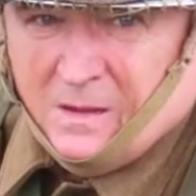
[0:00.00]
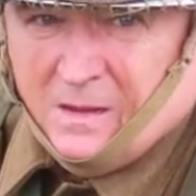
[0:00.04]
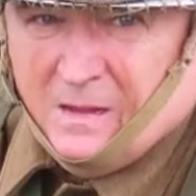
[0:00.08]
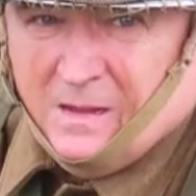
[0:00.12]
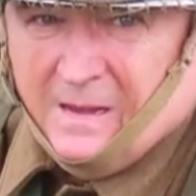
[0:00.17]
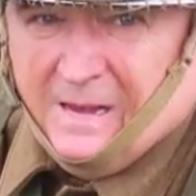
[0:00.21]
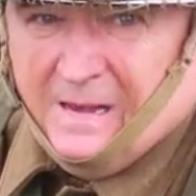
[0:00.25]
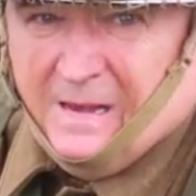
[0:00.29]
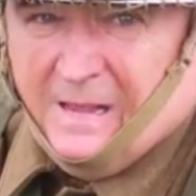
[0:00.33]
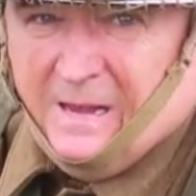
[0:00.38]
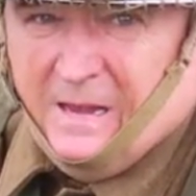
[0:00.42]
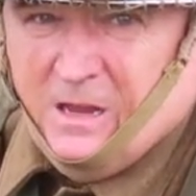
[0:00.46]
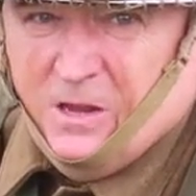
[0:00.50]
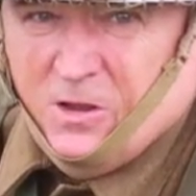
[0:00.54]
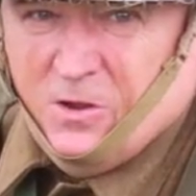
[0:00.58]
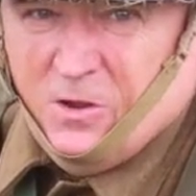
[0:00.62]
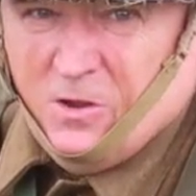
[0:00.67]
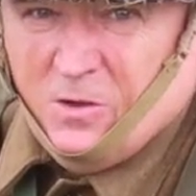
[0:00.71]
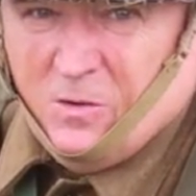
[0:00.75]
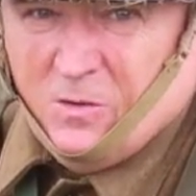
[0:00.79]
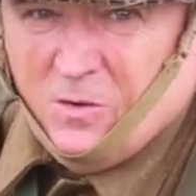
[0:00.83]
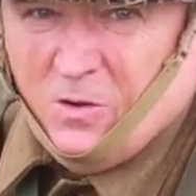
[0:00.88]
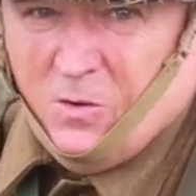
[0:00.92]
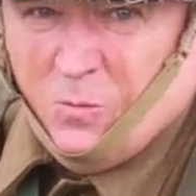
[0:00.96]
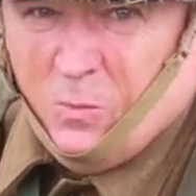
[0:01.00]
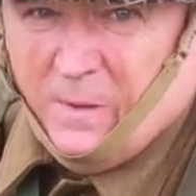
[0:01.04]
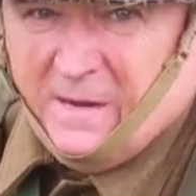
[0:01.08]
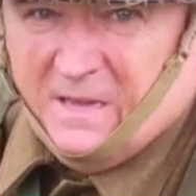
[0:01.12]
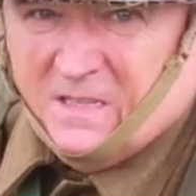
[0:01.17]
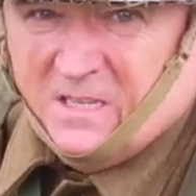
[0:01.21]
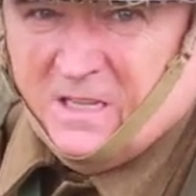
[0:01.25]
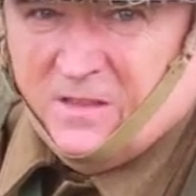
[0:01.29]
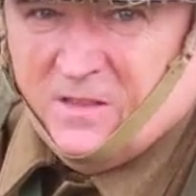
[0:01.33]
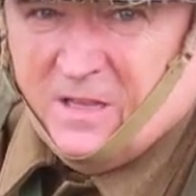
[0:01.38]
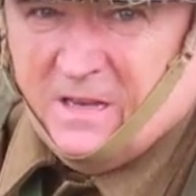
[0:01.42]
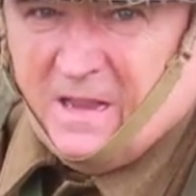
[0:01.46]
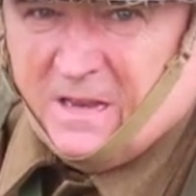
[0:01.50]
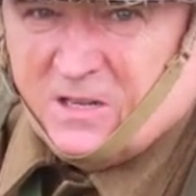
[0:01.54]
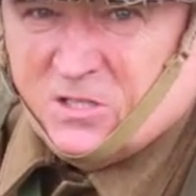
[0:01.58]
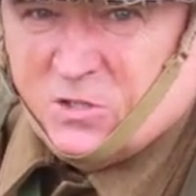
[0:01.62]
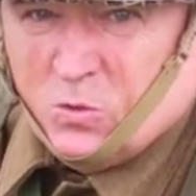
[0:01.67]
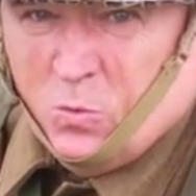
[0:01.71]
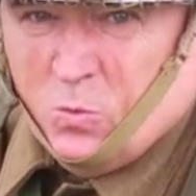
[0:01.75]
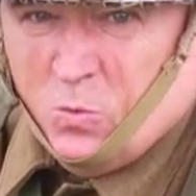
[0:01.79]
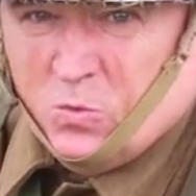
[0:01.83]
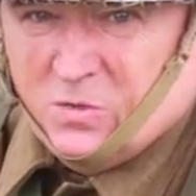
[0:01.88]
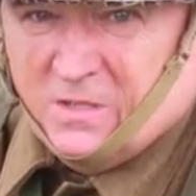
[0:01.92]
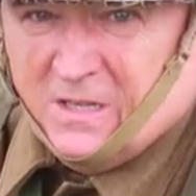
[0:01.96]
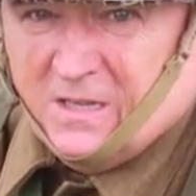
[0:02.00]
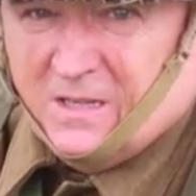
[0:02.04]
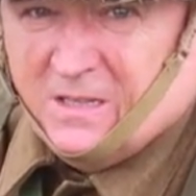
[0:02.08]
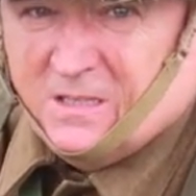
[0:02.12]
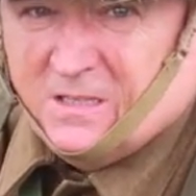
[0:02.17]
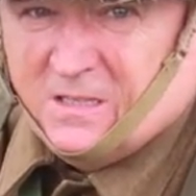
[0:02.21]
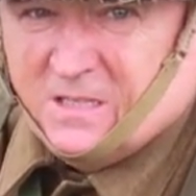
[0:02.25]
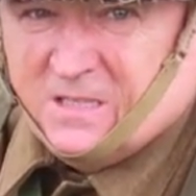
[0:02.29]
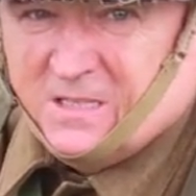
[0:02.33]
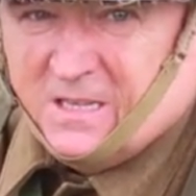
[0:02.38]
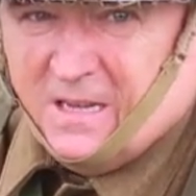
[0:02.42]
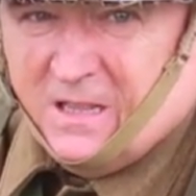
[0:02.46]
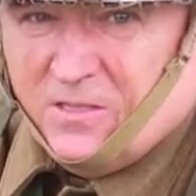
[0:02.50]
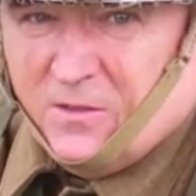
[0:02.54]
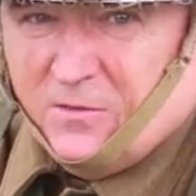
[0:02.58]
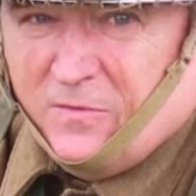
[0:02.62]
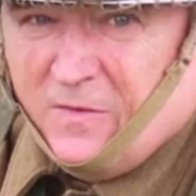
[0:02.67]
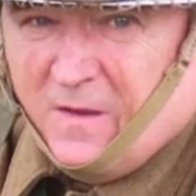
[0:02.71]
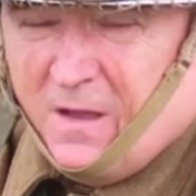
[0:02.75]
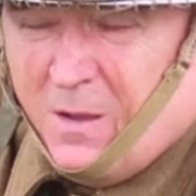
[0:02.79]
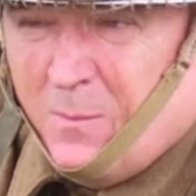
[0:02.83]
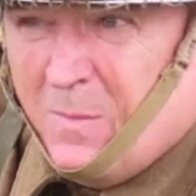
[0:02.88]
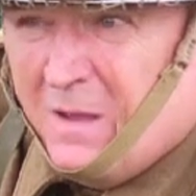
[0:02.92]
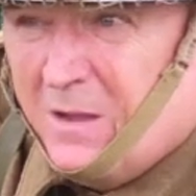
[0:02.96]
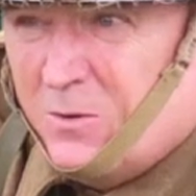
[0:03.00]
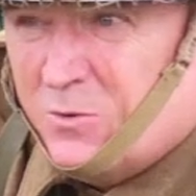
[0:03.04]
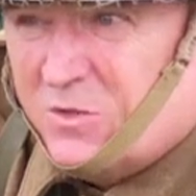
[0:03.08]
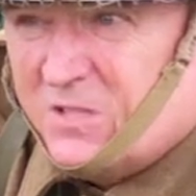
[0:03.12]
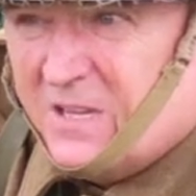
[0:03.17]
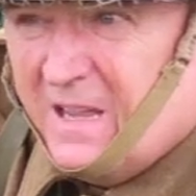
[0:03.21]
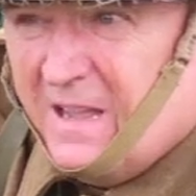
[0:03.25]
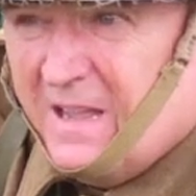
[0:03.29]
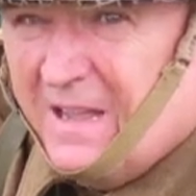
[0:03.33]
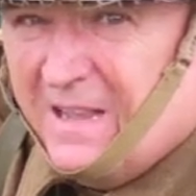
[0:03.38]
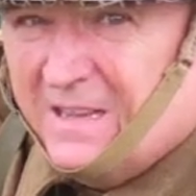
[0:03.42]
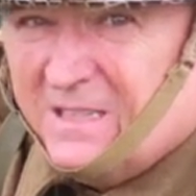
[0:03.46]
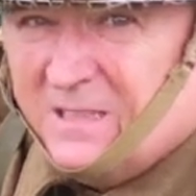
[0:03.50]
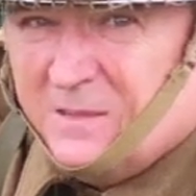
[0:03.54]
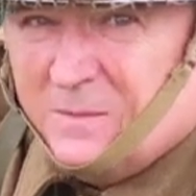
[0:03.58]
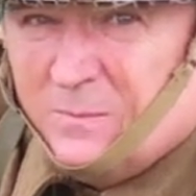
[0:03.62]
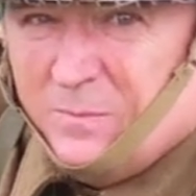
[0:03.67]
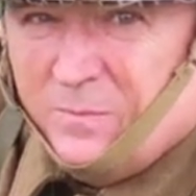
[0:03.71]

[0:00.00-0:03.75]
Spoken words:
I lie here awaiting the next order to take the farmhouse ahead.